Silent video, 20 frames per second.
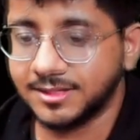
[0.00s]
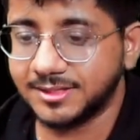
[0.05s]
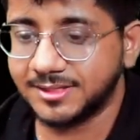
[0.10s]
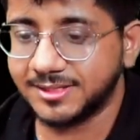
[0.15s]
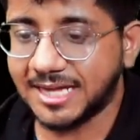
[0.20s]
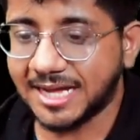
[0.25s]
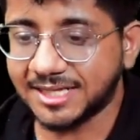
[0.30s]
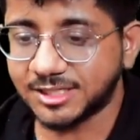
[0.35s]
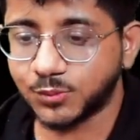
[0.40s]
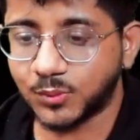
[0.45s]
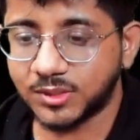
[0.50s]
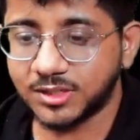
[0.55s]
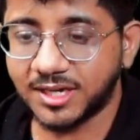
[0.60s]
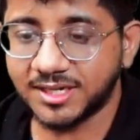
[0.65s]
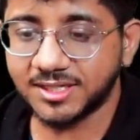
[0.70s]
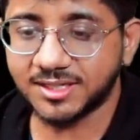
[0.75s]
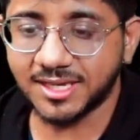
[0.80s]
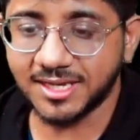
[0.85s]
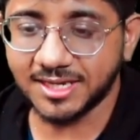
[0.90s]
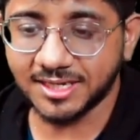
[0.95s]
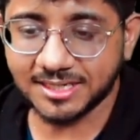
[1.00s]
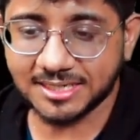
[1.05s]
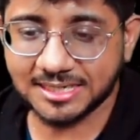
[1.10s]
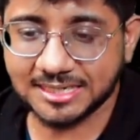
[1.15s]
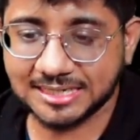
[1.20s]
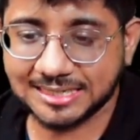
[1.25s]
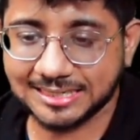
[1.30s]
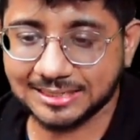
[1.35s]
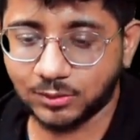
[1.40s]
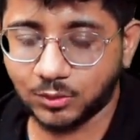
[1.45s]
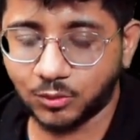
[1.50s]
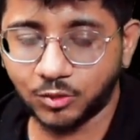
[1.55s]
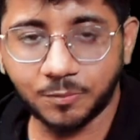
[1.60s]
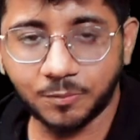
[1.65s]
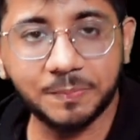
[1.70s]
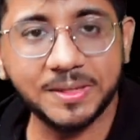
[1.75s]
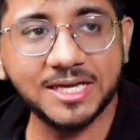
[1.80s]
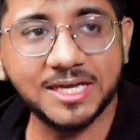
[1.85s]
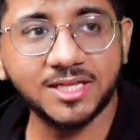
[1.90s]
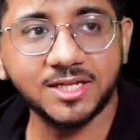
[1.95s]
That's what I think
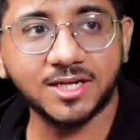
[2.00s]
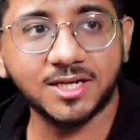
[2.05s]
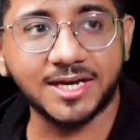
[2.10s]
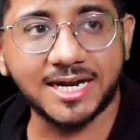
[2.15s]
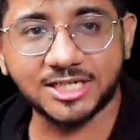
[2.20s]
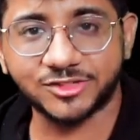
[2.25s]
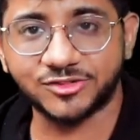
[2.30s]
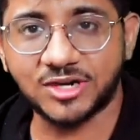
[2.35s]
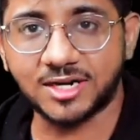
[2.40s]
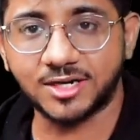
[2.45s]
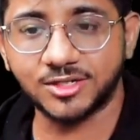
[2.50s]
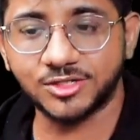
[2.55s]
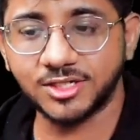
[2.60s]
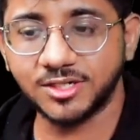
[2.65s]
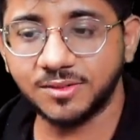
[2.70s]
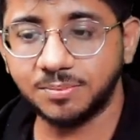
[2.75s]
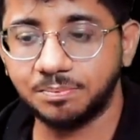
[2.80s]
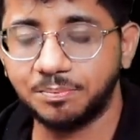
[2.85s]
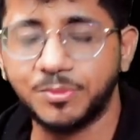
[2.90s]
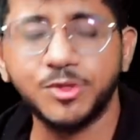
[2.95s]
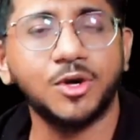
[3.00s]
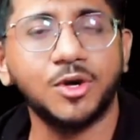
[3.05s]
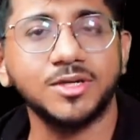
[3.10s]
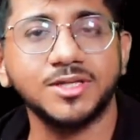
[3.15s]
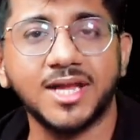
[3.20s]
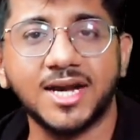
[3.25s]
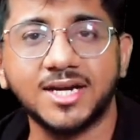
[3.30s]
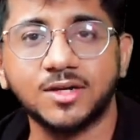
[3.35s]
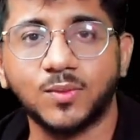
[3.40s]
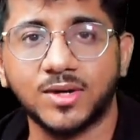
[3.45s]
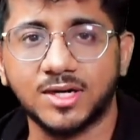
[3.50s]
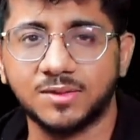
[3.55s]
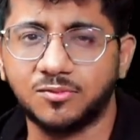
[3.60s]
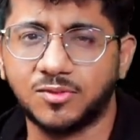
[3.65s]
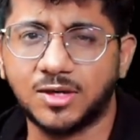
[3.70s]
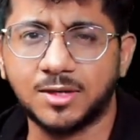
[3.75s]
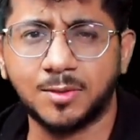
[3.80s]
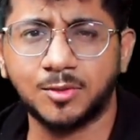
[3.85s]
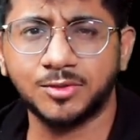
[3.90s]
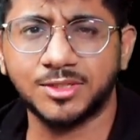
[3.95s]
would be the correct strategy. Beyond that, what
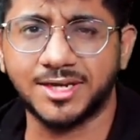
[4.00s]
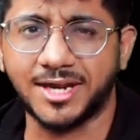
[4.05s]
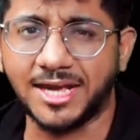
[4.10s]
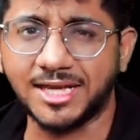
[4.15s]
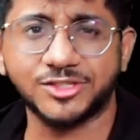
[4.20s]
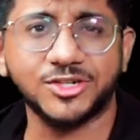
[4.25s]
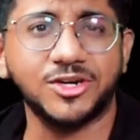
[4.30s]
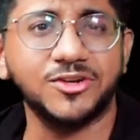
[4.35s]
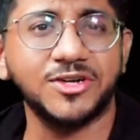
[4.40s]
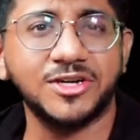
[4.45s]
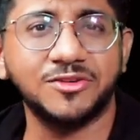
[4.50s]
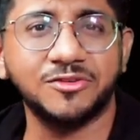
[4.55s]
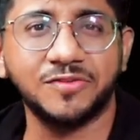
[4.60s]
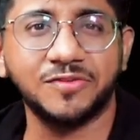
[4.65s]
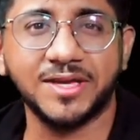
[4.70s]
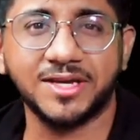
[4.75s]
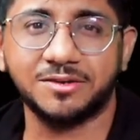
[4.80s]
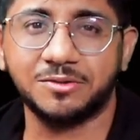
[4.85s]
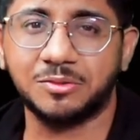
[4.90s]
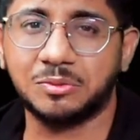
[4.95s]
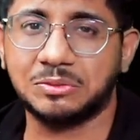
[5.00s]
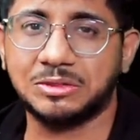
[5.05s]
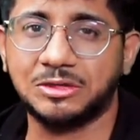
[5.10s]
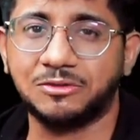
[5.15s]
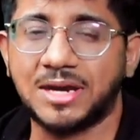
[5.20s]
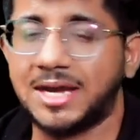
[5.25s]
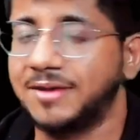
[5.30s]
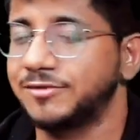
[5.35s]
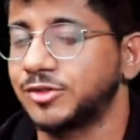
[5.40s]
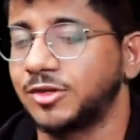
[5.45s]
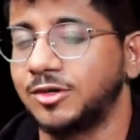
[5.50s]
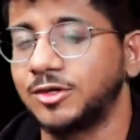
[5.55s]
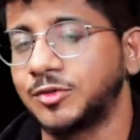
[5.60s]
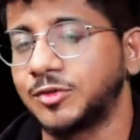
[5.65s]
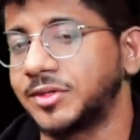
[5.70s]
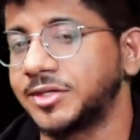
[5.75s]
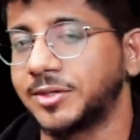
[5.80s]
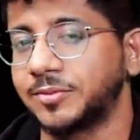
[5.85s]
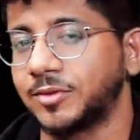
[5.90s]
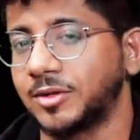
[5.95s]
about the next 100, Vivek? I've solved
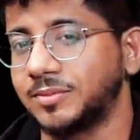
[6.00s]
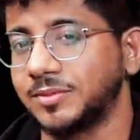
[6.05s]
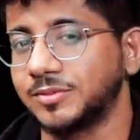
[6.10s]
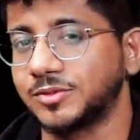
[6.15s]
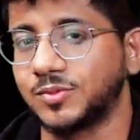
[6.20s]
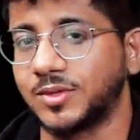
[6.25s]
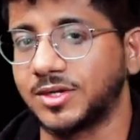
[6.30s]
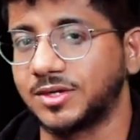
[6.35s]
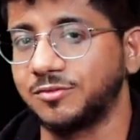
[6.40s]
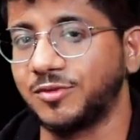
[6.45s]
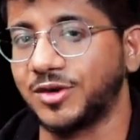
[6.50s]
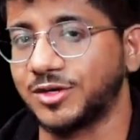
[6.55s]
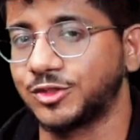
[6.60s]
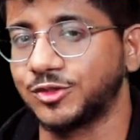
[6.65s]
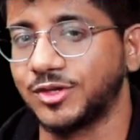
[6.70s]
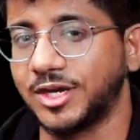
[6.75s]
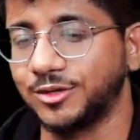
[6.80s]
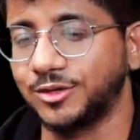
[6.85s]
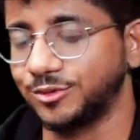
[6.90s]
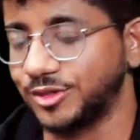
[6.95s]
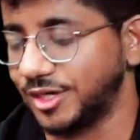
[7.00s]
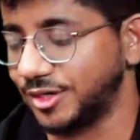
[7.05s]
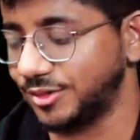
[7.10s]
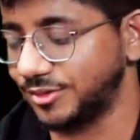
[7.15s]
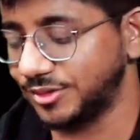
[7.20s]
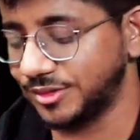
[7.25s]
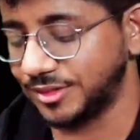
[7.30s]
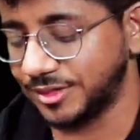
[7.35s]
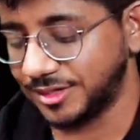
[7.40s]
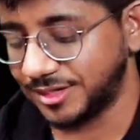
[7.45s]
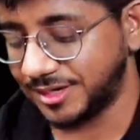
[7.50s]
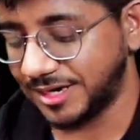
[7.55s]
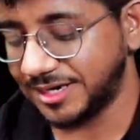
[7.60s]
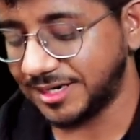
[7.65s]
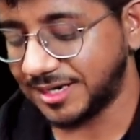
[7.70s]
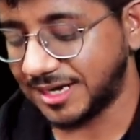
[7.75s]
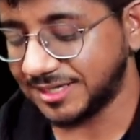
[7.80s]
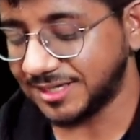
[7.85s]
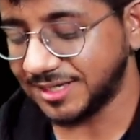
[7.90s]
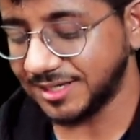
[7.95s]
200 problems. What should I do now?
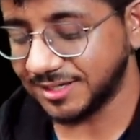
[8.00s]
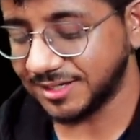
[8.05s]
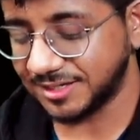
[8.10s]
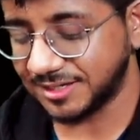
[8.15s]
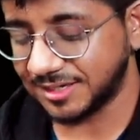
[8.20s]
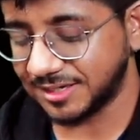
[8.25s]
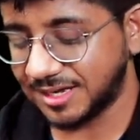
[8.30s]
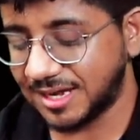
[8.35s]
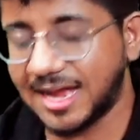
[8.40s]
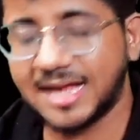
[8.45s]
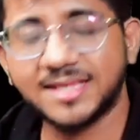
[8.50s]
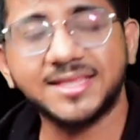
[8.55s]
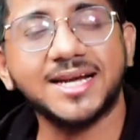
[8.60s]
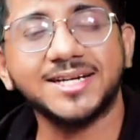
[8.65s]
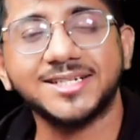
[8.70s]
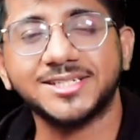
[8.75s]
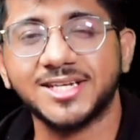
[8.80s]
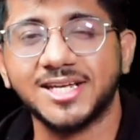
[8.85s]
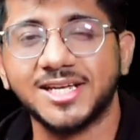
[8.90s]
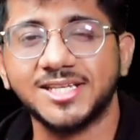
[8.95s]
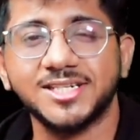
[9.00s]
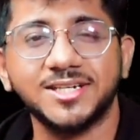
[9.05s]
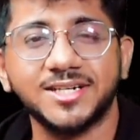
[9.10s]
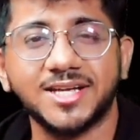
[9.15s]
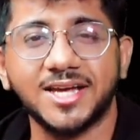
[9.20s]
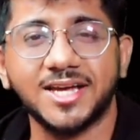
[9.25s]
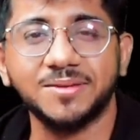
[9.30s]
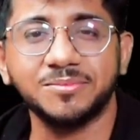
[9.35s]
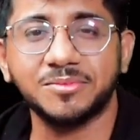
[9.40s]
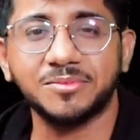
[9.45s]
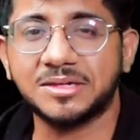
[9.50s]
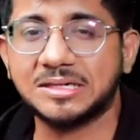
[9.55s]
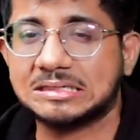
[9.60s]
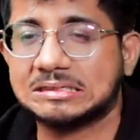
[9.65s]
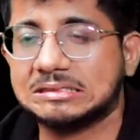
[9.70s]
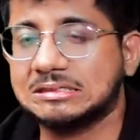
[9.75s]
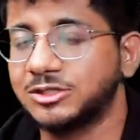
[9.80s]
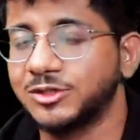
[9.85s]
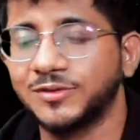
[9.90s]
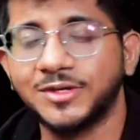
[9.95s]
Right? I think at that stage in time,
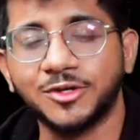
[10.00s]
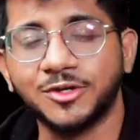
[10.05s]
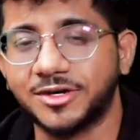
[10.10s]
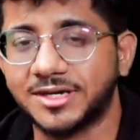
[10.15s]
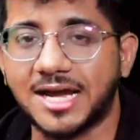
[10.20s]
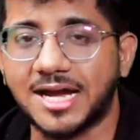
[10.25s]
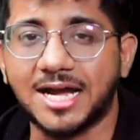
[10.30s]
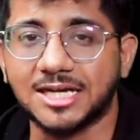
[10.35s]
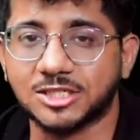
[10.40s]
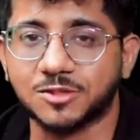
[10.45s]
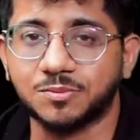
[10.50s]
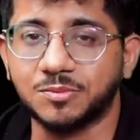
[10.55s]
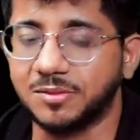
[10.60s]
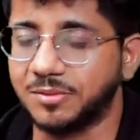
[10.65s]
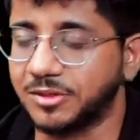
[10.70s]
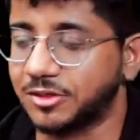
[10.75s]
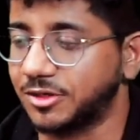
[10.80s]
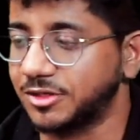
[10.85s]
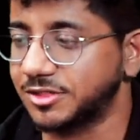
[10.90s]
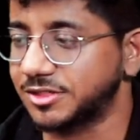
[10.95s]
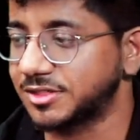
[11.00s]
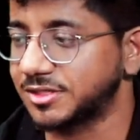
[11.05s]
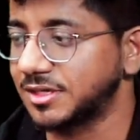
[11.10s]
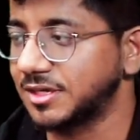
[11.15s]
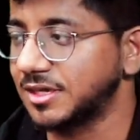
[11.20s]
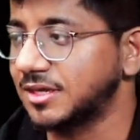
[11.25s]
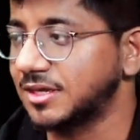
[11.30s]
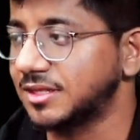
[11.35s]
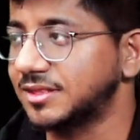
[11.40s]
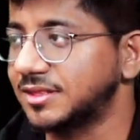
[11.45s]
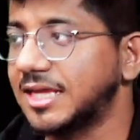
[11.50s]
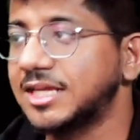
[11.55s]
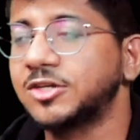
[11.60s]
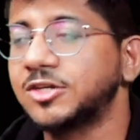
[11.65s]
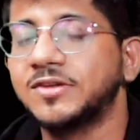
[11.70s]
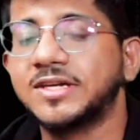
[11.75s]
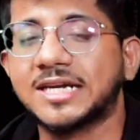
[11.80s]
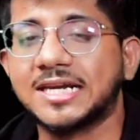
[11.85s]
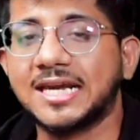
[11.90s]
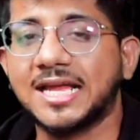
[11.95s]
you will not ask me, because then you
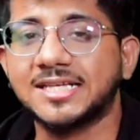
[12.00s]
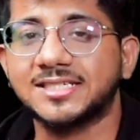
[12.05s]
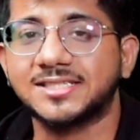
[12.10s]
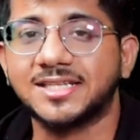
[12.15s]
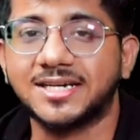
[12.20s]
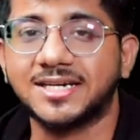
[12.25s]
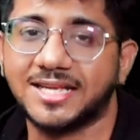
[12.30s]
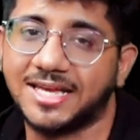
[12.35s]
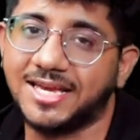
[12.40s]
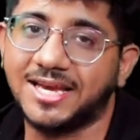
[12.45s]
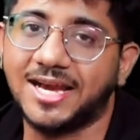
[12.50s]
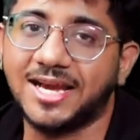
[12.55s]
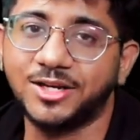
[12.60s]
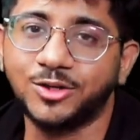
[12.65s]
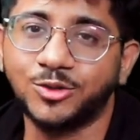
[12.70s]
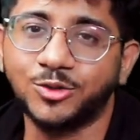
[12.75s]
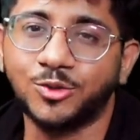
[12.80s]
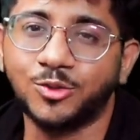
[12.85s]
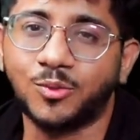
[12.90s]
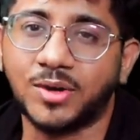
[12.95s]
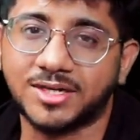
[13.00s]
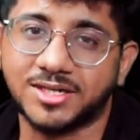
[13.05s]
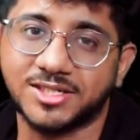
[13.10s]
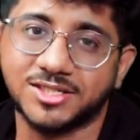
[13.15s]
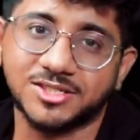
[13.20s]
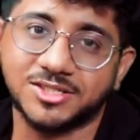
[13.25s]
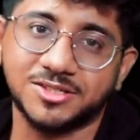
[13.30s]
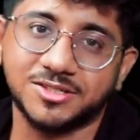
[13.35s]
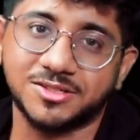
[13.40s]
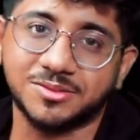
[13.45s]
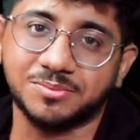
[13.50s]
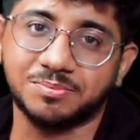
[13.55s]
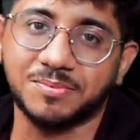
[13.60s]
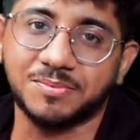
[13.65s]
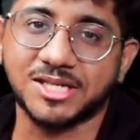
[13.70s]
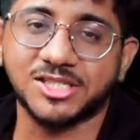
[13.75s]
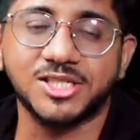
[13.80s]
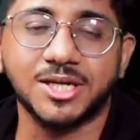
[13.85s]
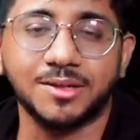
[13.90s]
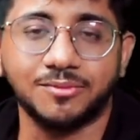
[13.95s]
will realize that, hey, I know what is
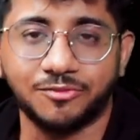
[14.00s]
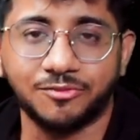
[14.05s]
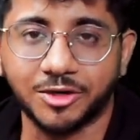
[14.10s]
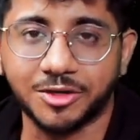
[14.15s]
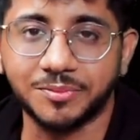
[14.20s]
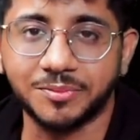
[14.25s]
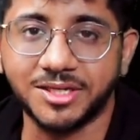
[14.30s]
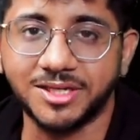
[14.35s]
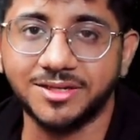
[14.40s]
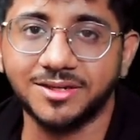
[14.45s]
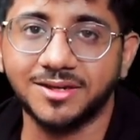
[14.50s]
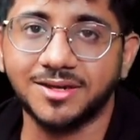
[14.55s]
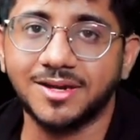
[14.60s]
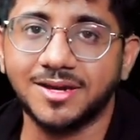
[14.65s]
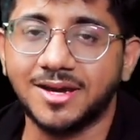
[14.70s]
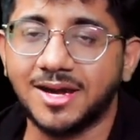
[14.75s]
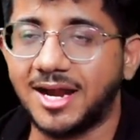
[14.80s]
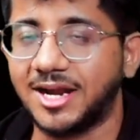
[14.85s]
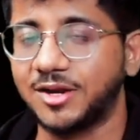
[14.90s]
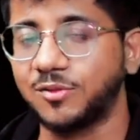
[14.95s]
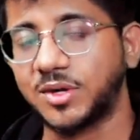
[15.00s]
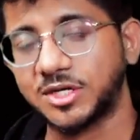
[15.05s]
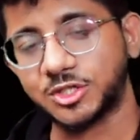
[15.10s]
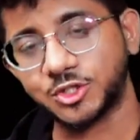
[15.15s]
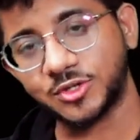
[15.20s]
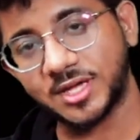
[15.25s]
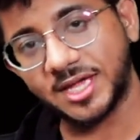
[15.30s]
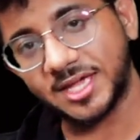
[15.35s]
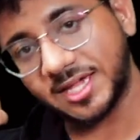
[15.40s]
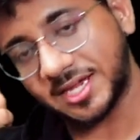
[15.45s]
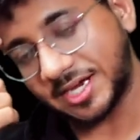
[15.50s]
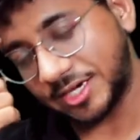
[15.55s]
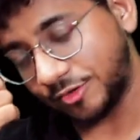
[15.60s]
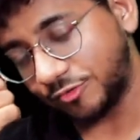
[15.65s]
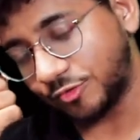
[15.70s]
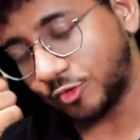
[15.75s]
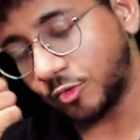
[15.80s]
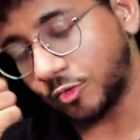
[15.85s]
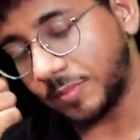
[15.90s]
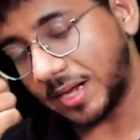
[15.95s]
messed up for me and what should I kind
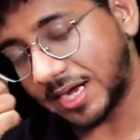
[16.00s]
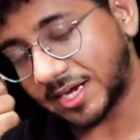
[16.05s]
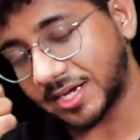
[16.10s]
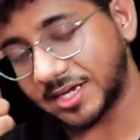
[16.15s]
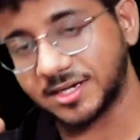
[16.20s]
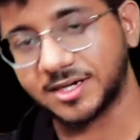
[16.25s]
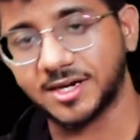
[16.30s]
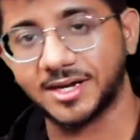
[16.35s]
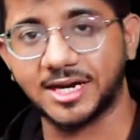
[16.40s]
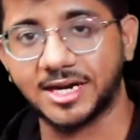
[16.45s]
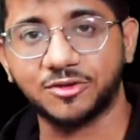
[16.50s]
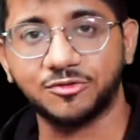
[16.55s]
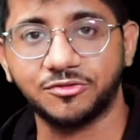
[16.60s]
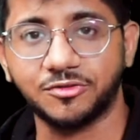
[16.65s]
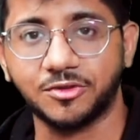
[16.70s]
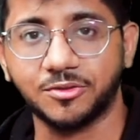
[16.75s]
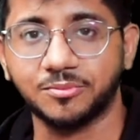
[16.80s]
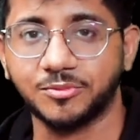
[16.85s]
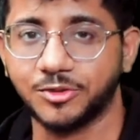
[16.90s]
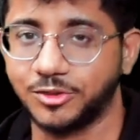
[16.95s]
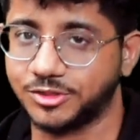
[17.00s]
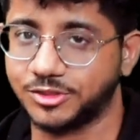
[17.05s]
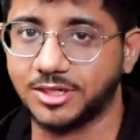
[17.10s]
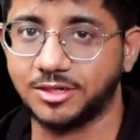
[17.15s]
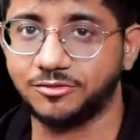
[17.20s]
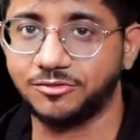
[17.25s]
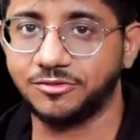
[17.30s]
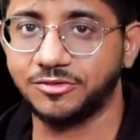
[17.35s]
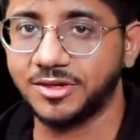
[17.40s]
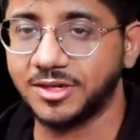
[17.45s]
of go back and correct for yourself.